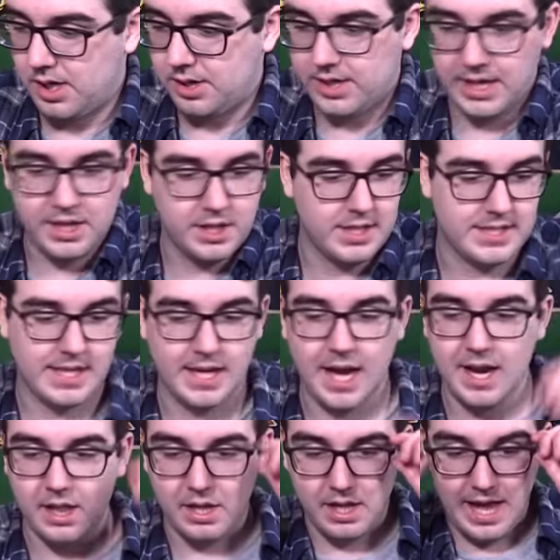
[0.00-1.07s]
Okay, goodness, I
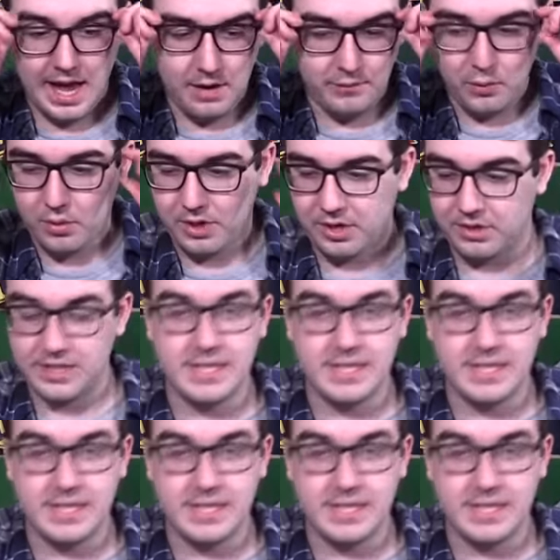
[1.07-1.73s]
got a little out of order here.